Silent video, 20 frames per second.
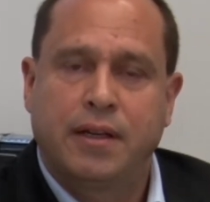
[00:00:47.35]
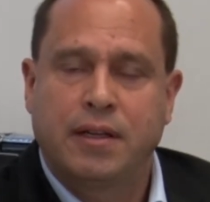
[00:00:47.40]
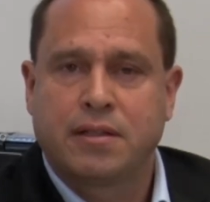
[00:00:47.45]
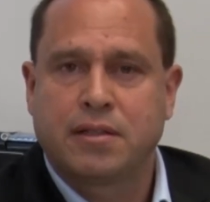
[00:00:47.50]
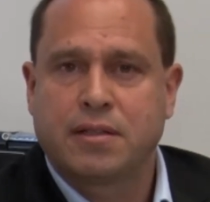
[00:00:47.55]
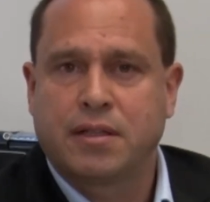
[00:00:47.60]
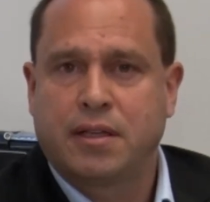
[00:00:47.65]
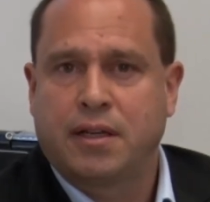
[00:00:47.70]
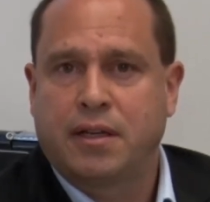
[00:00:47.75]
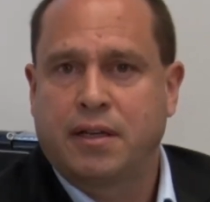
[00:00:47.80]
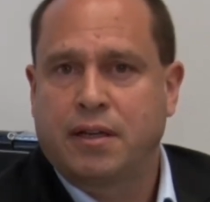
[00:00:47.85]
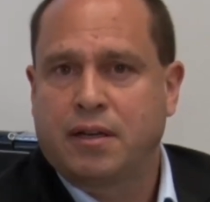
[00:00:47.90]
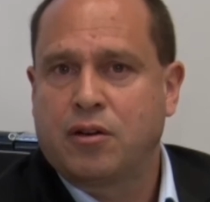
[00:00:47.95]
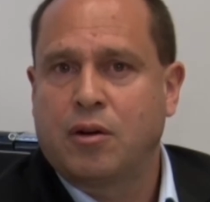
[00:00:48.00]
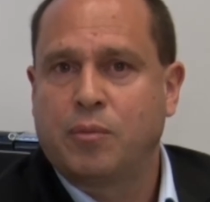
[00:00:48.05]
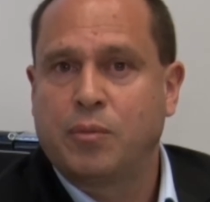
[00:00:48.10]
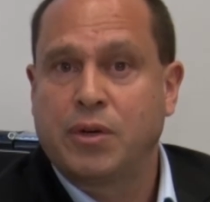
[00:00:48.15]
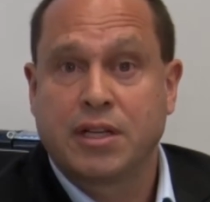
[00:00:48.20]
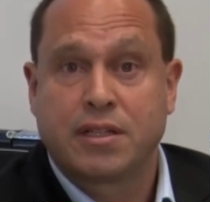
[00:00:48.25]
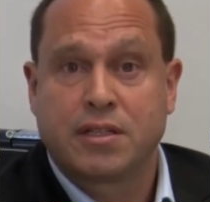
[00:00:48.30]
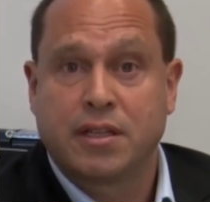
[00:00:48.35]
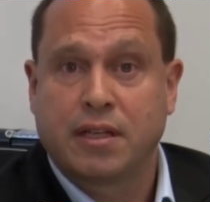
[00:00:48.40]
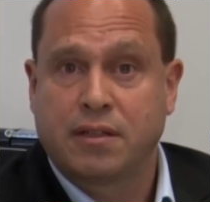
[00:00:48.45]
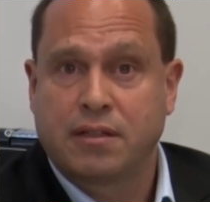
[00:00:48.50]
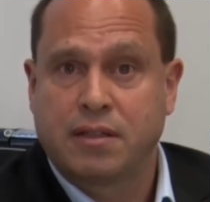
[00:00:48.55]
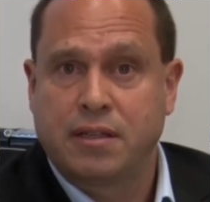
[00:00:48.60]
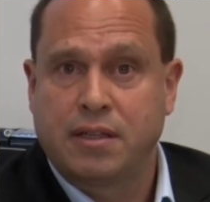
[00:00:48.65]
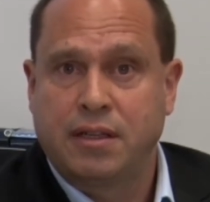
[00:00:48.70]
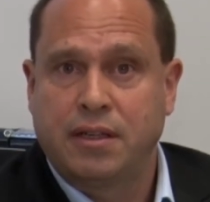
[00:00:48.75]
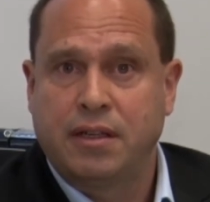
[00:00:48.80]
It's a complex
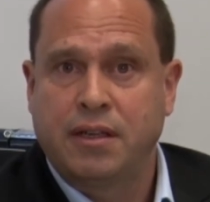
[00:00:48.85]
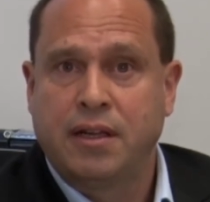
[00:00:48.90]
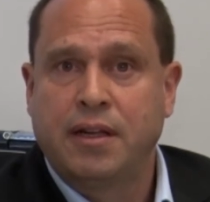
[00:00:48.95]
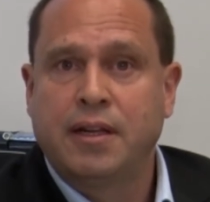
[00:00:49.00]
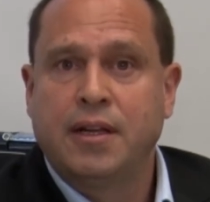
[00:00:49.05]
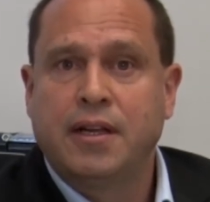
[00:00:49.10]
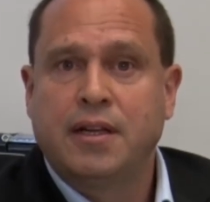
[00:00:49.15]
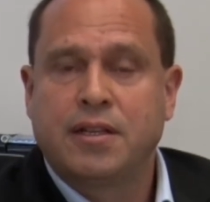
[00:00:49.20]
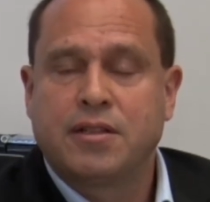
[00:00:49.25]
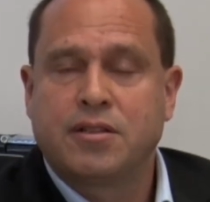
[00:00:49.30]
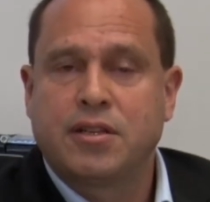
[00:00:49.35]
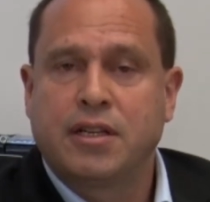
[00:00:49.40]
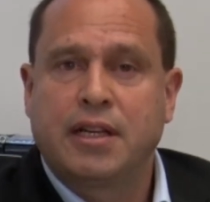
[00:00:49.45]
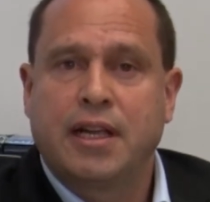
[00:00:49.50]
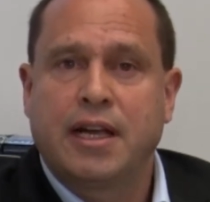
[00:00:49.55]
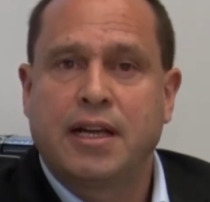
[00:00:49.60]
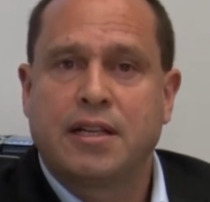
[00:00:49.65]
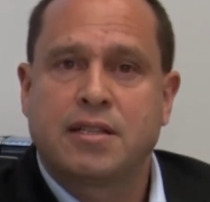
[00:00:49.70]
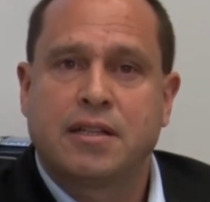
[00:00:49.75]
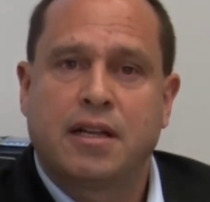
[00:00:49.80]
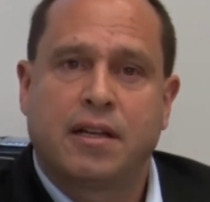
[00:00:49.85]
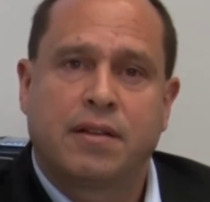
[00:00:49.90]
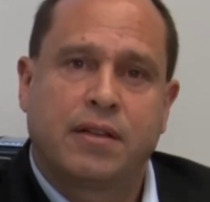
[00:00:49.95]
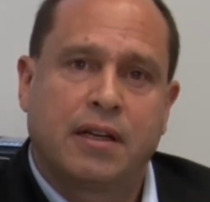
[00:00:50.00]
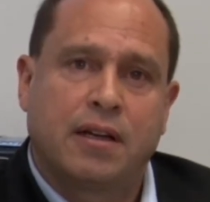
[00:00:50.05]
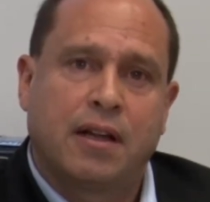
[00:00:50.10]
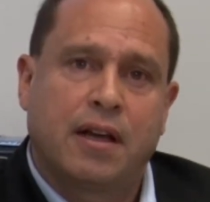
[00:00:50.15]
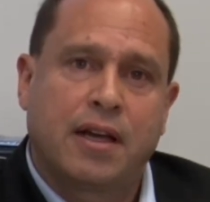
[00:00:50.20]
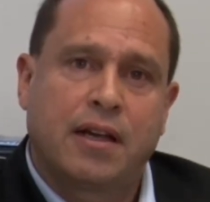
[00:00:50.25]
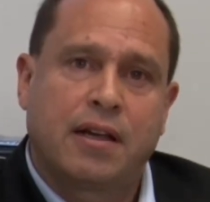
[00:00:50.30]
that the city has
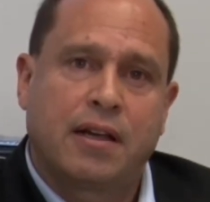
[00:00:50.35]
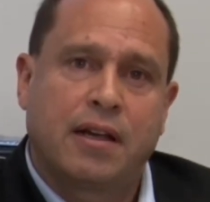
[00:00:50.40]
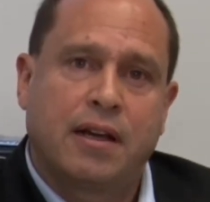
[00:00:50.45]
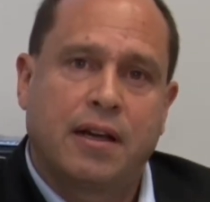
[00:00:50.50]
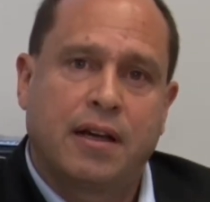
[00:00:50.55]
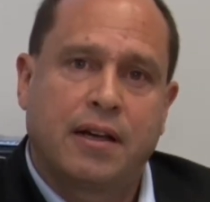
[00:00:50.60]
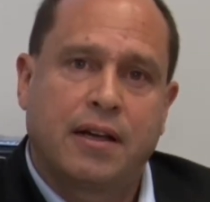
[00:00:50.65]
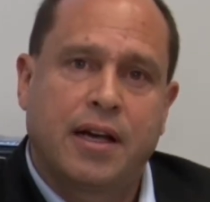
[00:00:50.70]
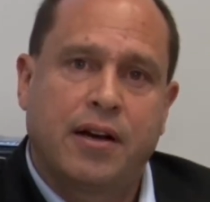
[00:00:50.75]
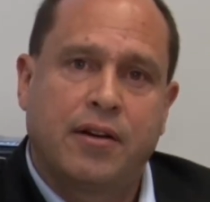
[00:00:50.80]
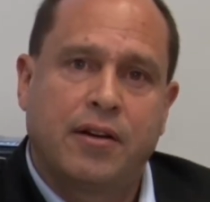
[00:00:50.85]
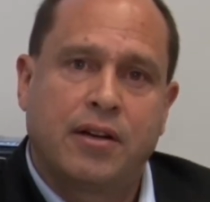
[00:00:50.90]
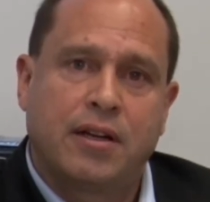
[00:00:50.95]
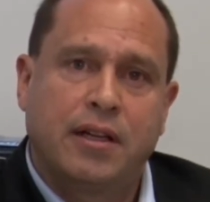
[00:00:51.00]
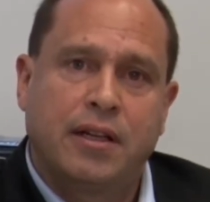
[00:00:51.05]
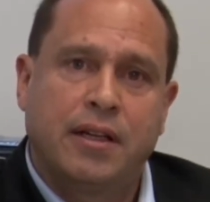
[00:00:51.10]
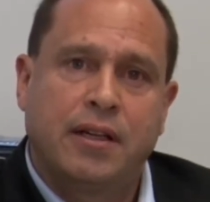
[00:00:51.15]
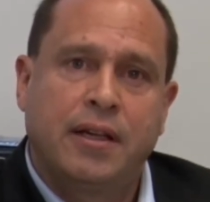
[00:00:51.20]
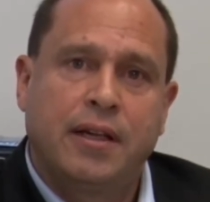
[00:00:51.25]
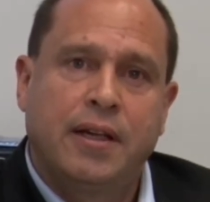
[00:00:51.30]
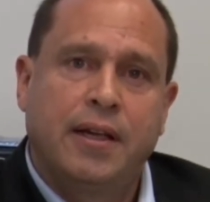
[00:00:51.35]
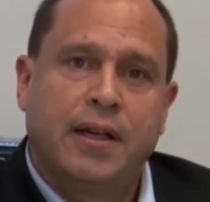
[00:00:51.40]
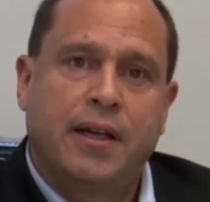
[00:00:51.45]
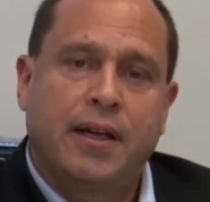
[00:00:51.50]
nothing like currently,